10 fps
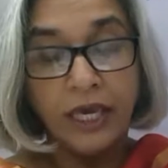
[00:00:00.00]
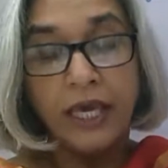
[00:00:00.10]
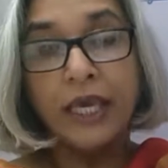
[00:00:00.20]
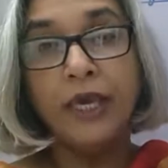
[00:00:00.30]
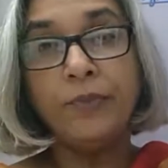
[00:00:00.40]

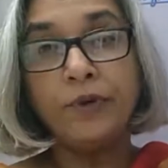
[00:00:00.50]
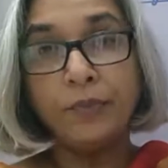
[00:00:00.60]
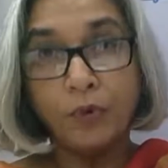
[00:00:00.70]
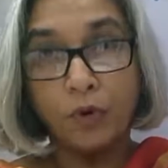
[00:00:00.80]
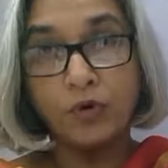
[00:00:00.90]
He
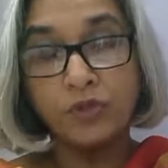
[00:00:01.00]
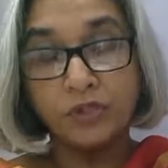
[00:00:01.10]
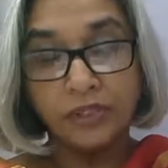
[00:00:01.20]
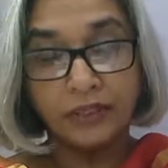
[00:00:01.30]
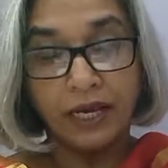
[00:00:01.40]

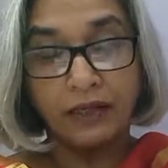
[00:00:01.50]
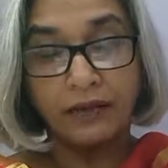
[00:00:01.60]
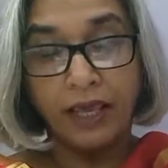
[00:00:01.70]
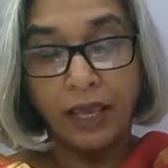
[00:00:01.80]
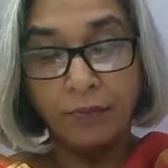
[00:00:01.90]
proposed that
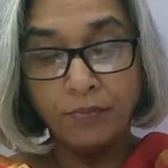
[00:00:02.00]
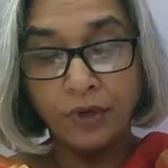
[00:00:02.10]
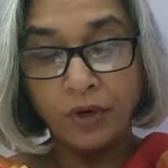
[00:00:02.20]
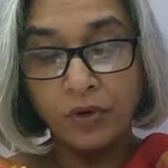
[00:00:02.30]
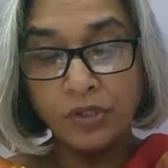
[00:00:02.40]
the
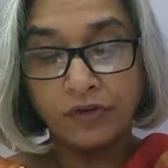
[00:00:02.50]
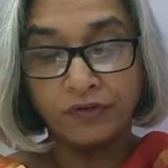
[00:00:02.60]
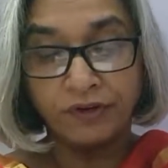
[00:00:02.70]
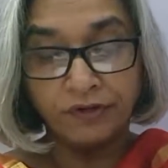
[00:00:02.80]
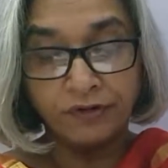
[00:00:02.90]
embryos
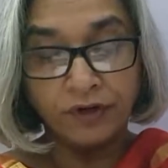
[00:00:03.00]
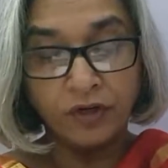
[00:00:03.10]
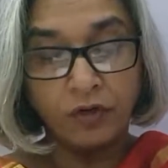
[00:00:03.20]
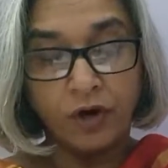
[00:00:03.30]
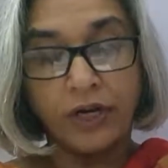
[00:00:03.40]
of
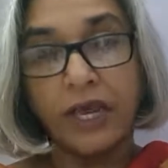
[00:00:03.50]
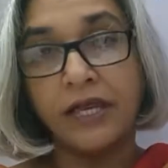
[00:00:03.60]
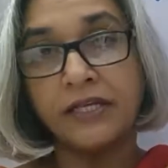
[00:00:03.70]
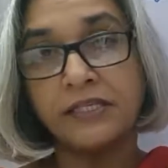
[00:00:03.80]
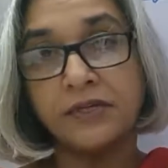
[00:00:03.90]
different
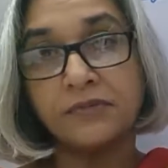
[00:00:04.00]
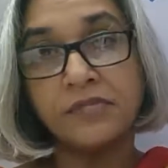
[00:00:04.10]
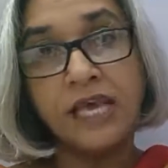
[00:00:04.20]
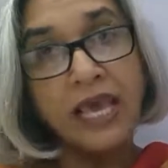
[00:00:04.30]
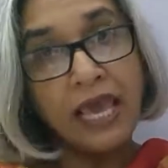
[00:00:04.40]

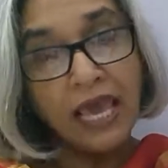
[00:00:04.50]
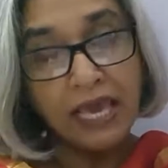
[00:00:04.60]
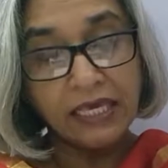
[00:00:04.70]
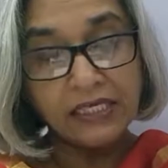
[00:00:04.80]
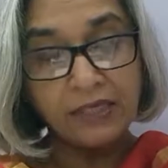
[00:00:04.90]
organisms
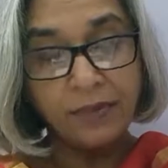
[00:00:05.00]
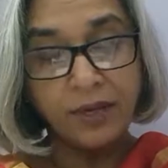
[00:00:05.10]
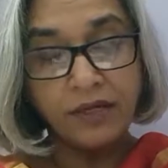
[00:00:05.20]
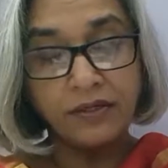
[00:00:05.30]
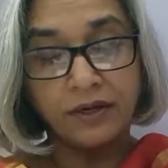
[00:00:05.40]

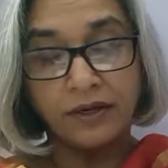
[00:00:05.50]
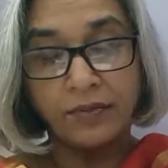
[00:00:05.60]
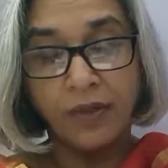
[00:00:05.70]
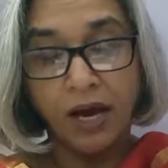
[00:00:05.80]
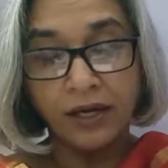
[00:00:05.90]
exhibit
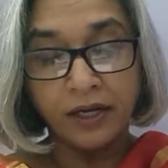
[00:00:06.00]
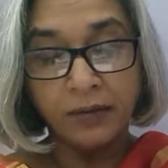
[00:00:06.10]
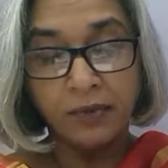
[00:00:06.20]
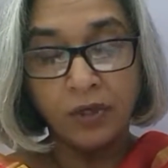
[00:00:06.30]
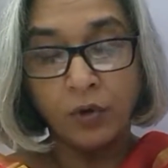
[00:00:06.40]

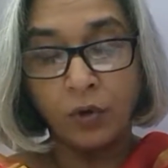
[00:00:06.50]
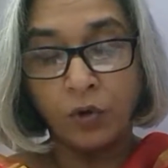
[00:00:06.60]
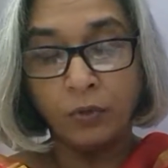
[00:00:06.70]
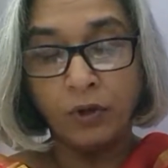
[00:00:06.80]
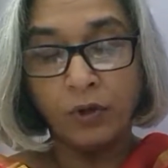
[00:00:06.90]
remarkable
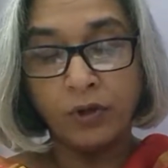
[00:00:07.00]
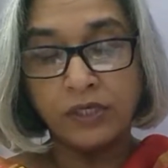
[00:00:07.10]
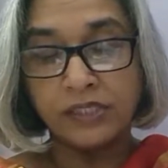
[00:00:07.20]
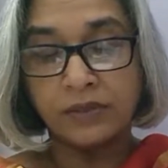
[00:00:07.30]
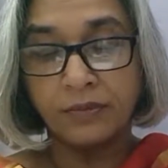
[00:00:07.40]

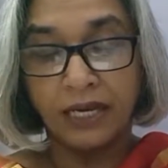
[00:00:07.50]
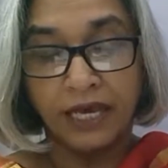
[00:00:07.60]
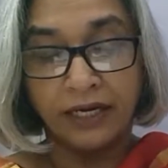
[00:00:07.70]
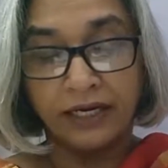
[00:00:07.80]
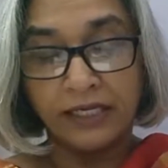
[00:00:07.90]
homologous
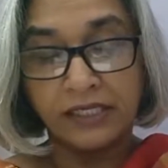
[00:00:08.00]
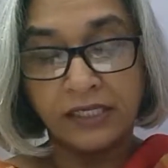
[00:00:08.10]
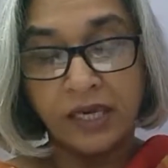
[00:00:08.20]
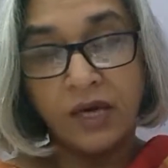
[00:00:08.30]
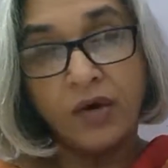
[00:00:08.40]

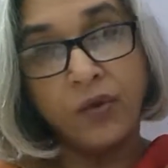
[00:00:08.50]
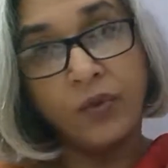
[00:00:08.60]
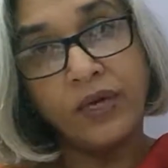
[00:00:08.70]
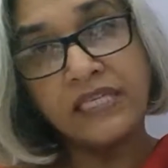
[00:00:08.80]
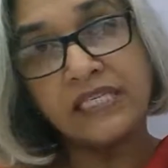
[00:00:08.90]
similarities
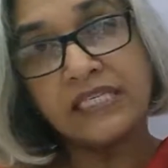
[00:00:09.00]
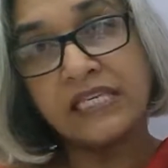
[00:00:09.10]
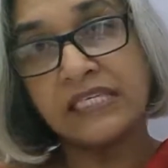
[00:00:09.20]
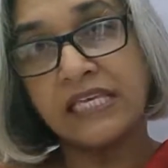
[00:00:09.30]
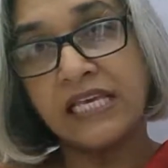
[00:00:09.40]
which
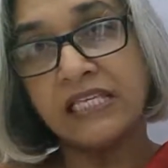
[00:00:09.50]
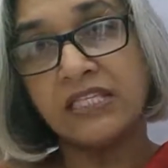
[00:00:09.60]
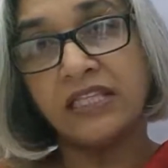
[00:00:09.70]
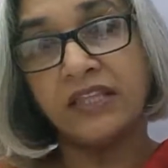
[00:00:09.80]
suggest